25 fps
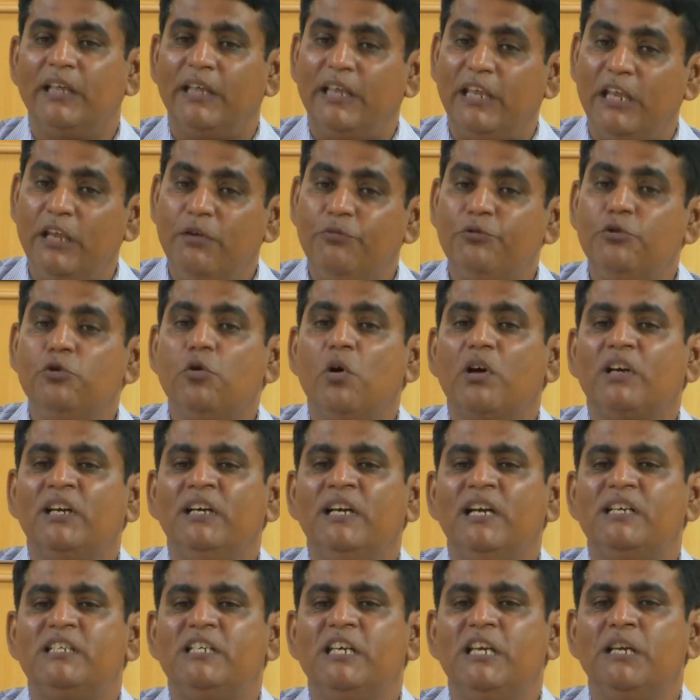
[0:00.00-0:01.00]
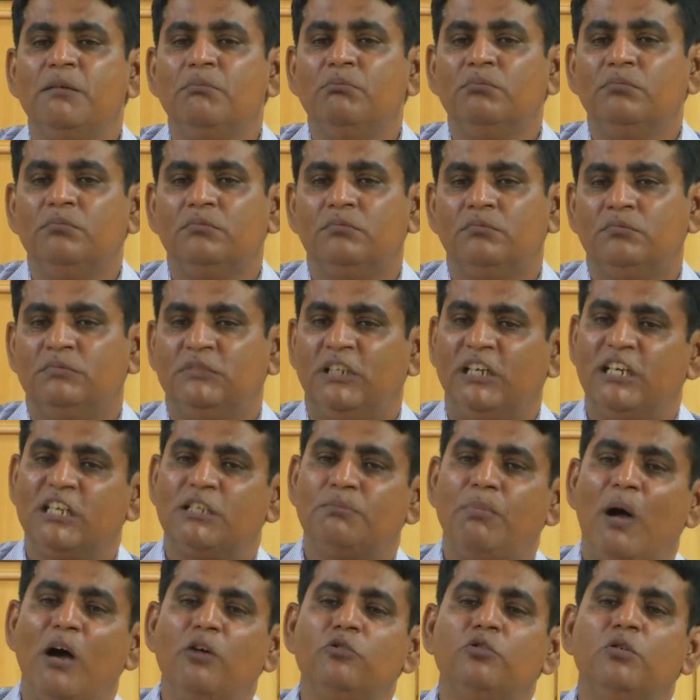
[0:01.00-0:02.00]
If you are in a team, there is
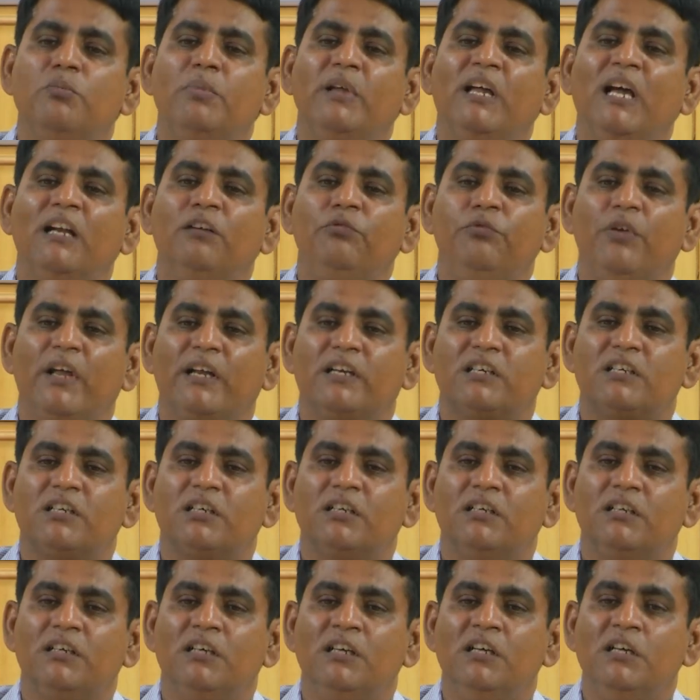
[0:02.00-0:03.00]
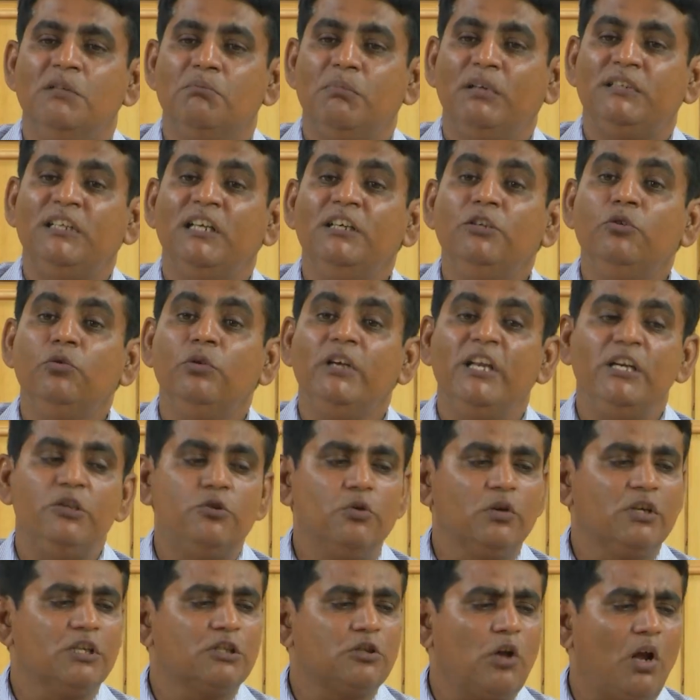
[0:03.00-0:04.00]
bound to be conflict, but then you need
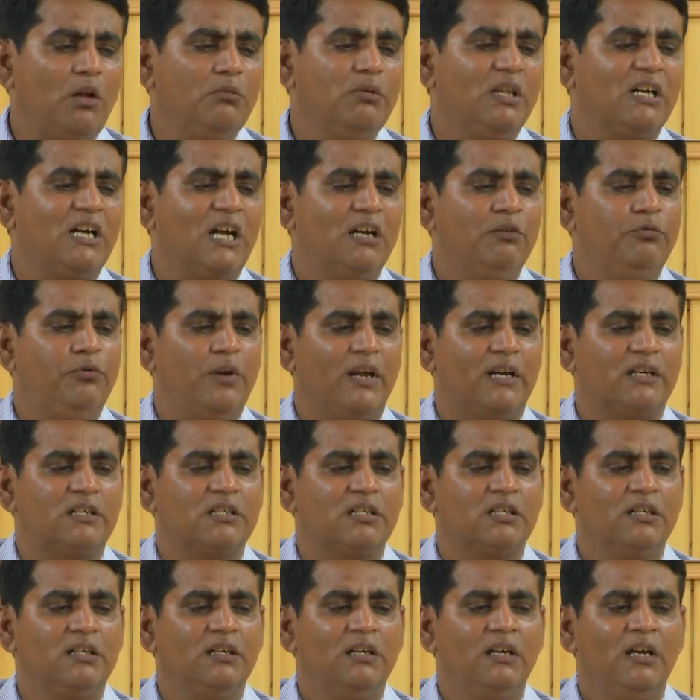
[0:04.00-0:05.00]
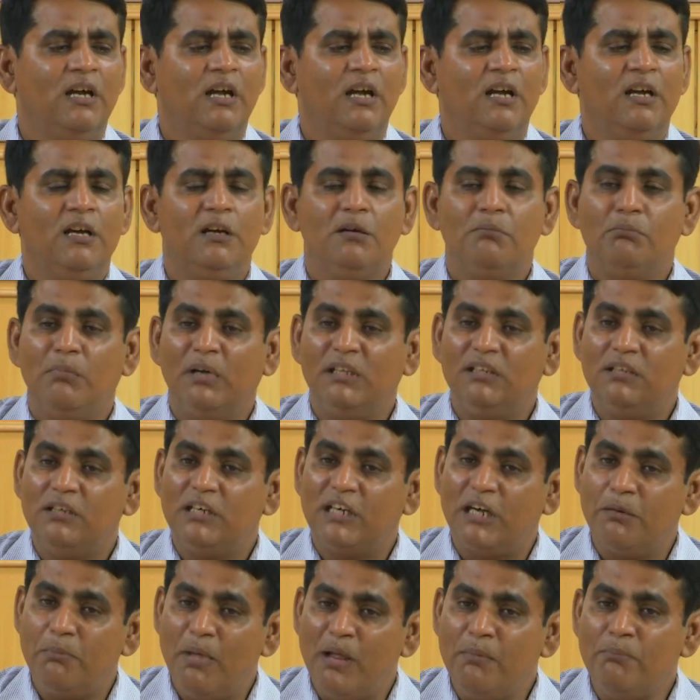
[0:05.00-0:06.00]
to resolve the conflict. But
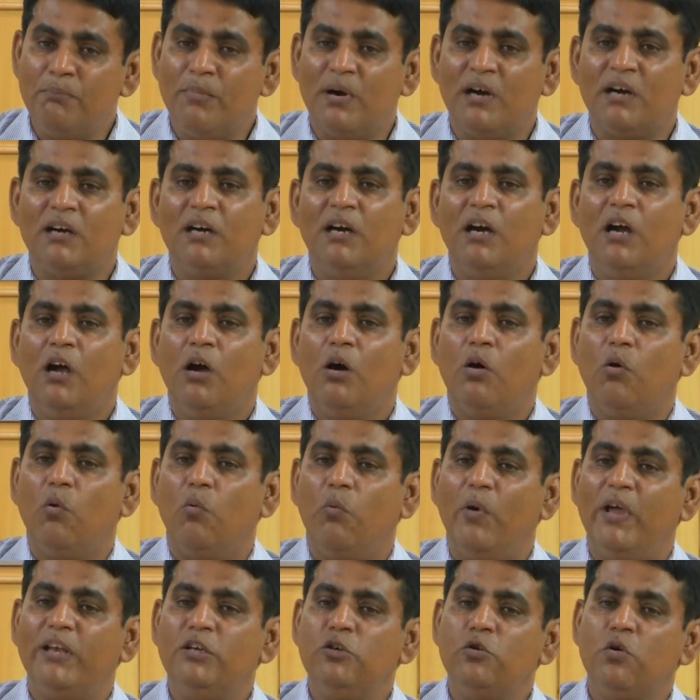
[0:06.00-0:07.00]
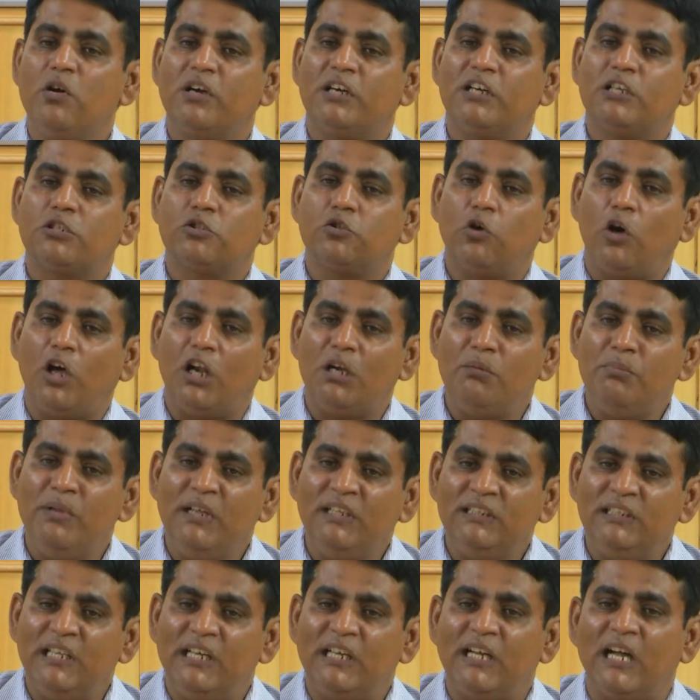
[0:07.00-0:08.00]
remember, when you are
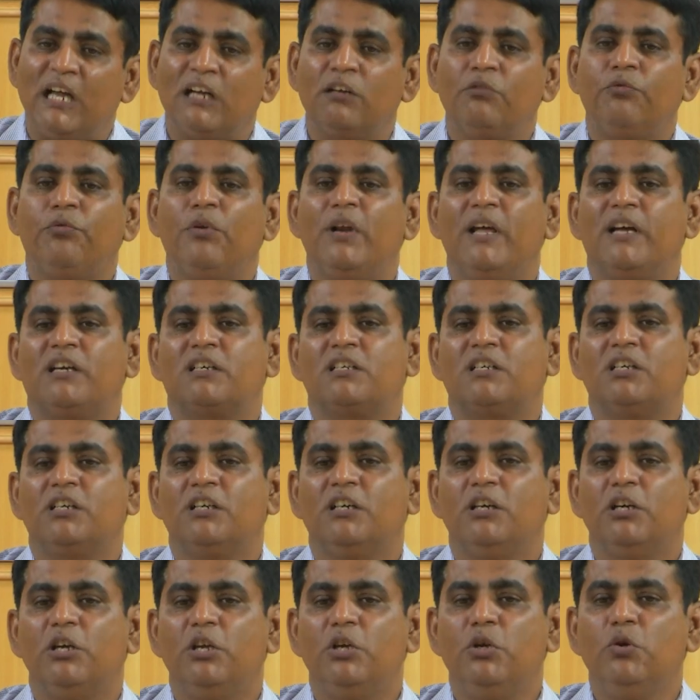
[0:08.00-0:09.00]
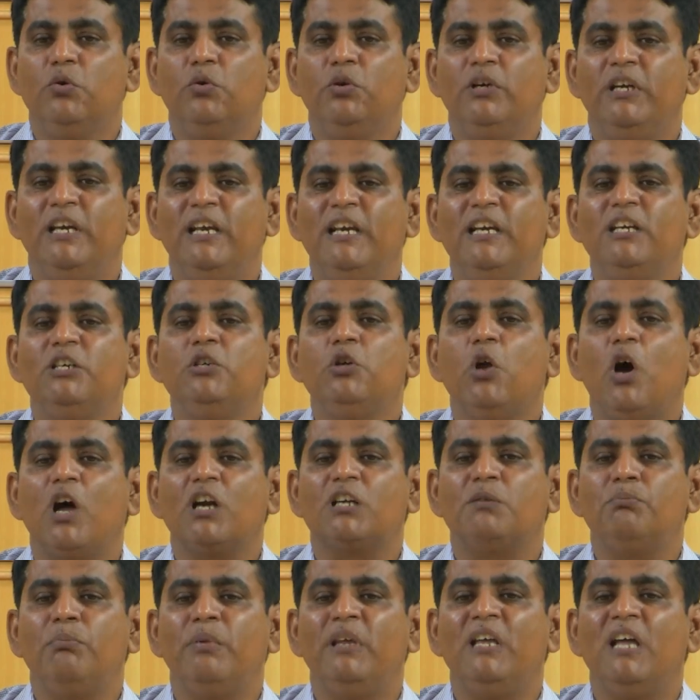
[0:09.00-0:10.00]
resolving the conflict, you need
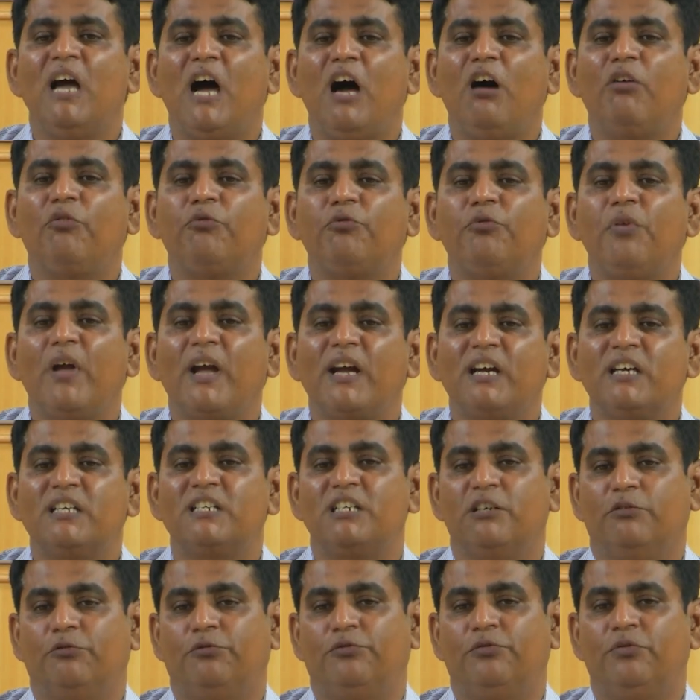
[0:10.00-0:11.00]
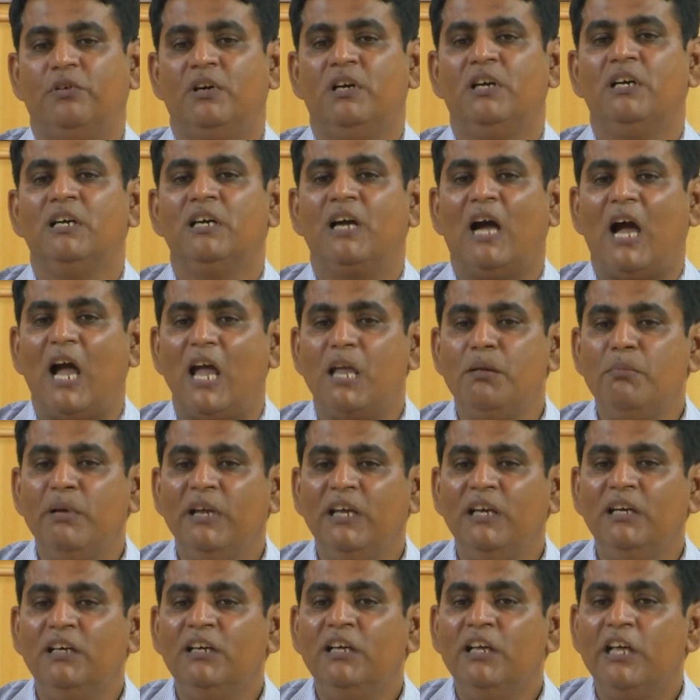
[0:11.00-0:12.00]
not be affective. I
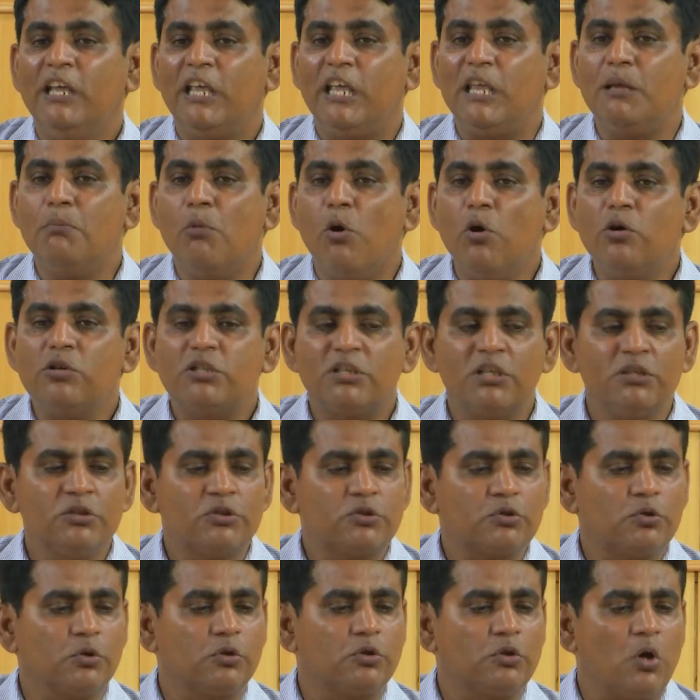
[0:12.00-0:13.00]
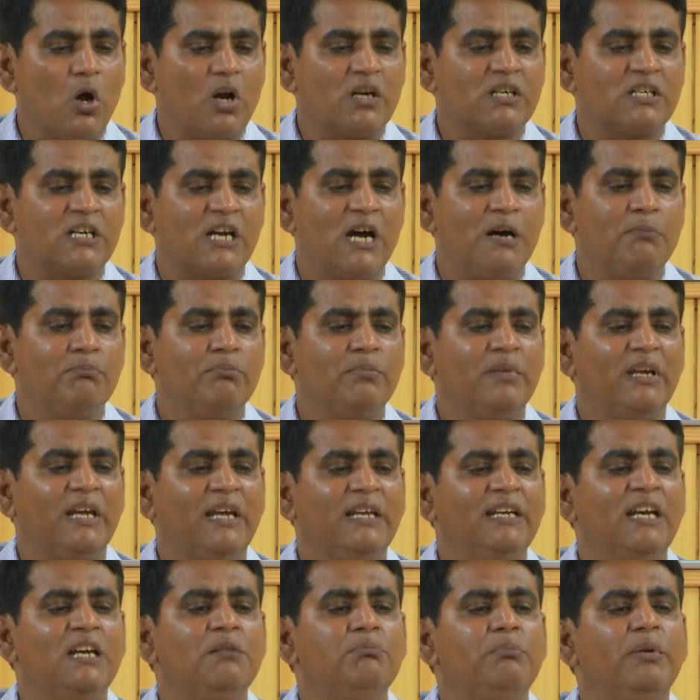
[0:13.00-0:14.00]
mean, emotions should not come
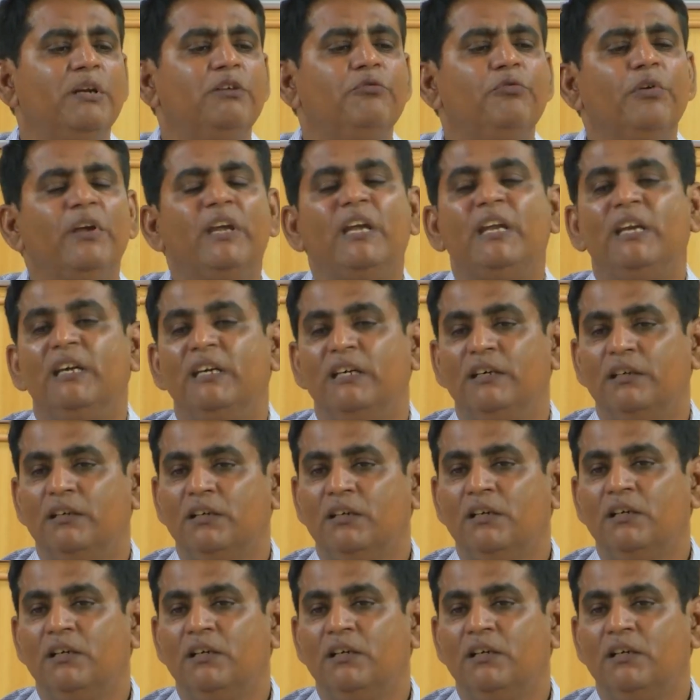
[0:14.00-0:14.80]
in and between.